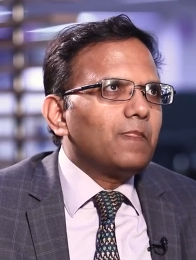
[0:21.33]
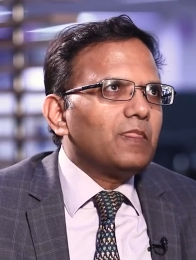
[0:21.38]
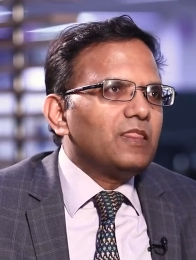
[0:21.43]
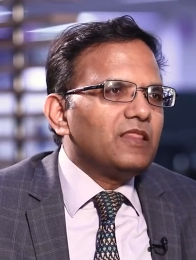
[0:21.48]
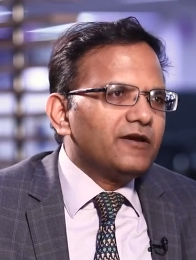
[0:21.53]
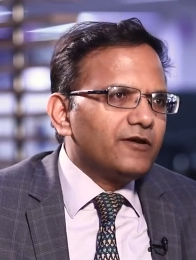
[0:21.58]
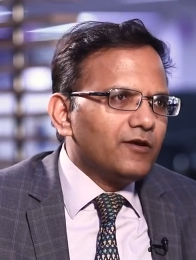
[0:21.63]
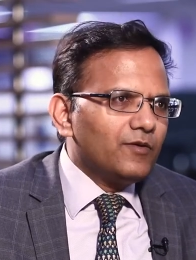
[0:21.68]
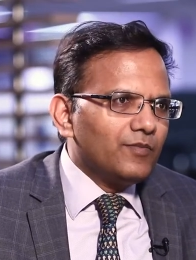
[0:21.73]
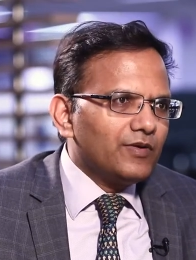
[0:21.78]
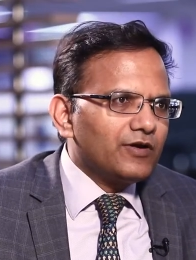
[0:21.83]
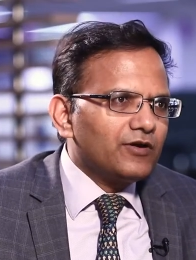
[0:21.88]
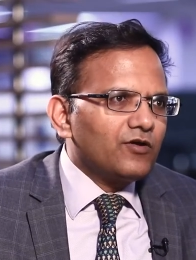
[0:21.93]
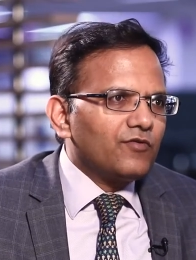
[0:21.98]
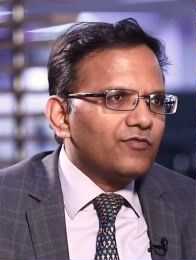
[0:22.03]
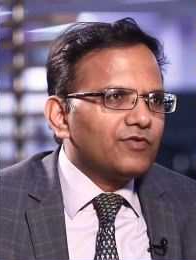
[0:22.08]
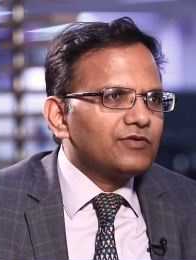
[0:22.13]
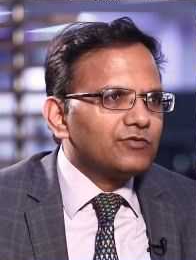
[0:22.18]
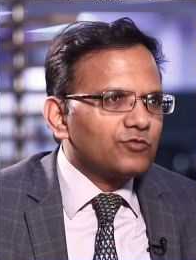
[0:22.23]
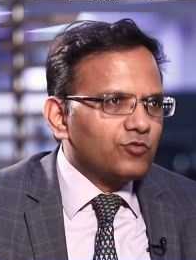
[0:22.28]
little bit
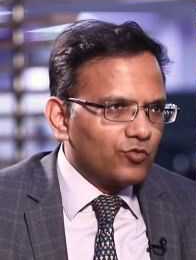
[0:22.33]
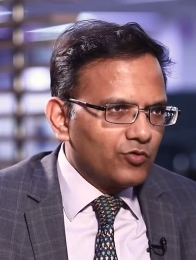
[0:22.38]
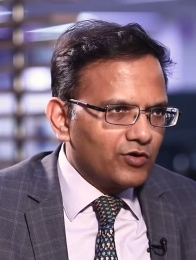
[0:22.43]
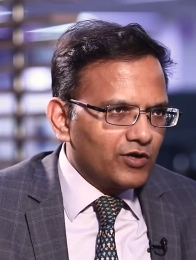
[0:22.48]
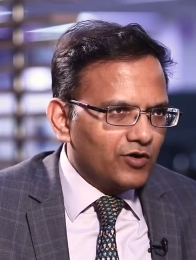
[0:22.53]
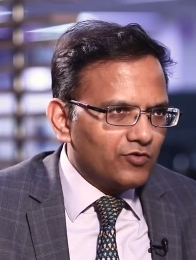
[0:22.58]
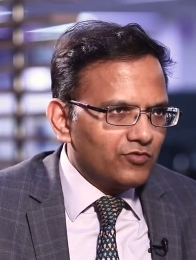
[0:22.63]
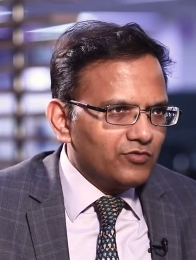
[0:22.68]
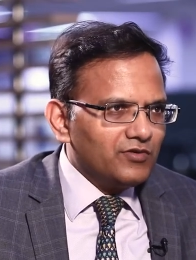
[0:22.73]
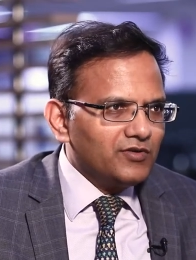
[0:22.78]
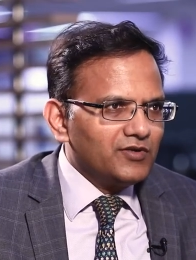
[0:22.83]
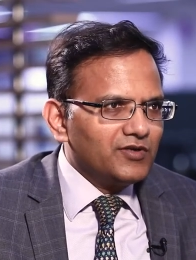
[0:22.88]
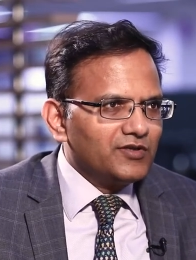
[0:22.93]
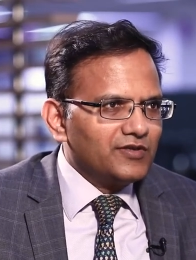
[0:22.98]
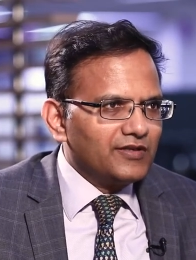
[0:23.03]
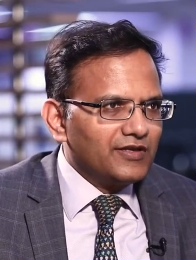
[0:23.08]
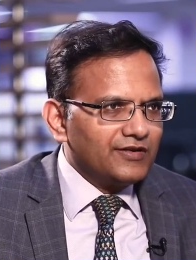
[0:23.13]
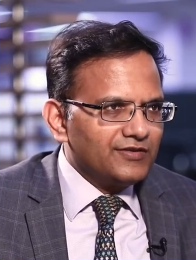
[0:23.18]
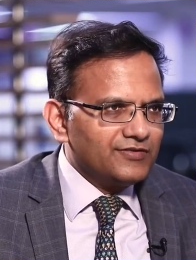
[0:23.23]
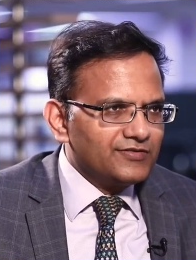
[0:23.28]
of a slowdown in
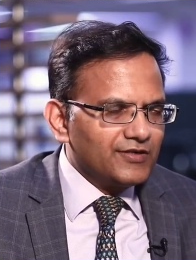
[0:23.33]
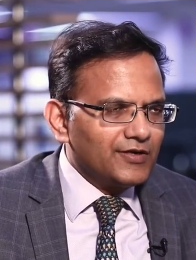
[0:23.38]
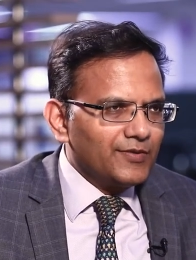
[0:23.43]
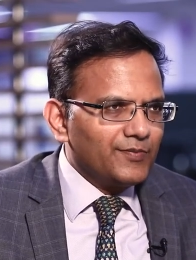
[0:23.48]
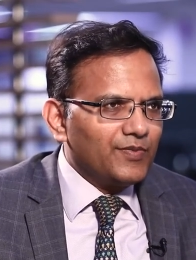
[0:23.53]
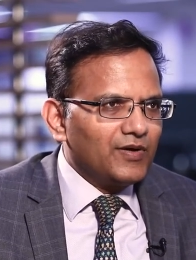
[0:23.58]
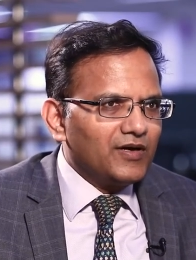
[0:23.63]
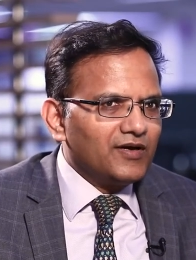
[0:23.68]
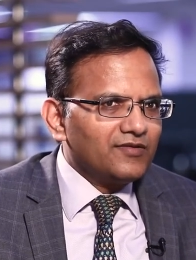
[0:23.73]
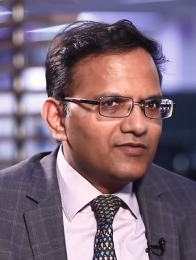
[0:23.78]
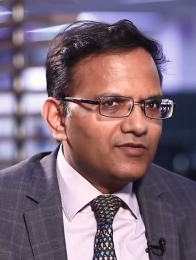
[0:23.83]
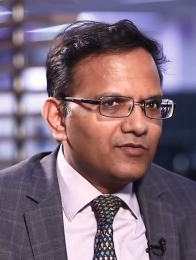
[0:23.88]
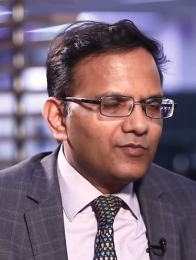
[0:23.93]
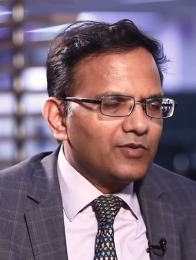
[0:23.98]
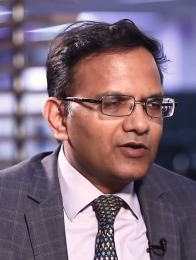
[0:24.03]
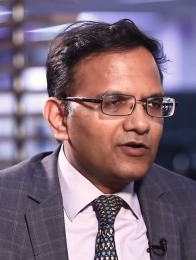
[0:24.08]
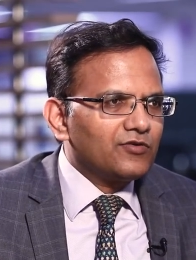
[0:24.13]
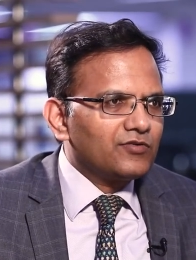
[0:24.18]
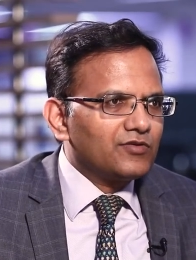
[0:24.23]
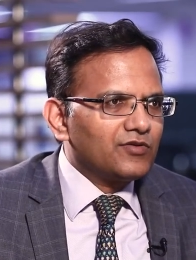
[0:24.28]
the recent past
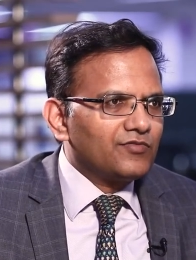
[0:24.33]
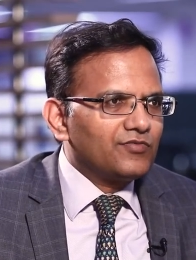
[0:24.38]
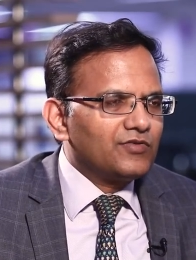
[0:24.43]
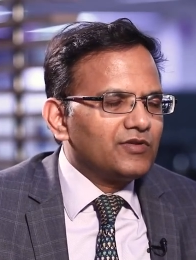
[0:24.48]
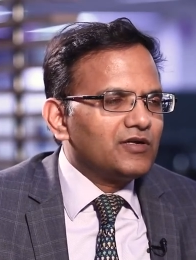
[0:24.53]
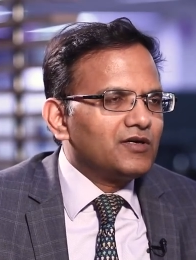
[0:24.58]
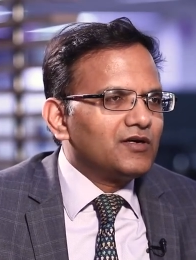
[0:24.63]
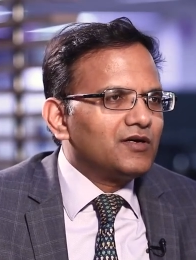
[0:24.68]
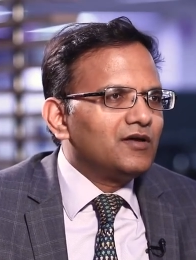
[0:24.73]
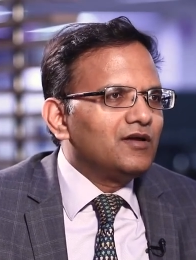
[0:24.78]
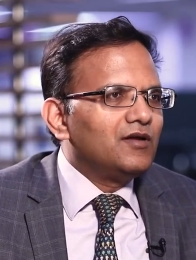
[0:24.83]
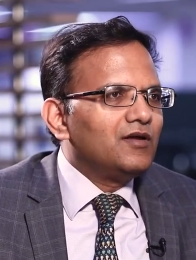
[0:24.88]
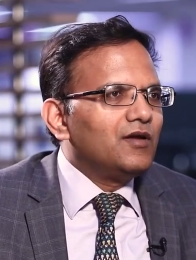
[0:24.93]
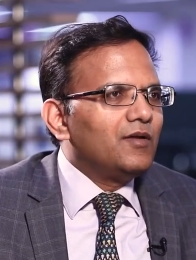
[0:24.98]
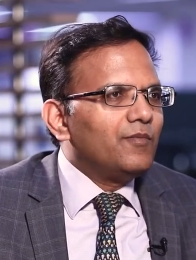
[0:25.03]
because of the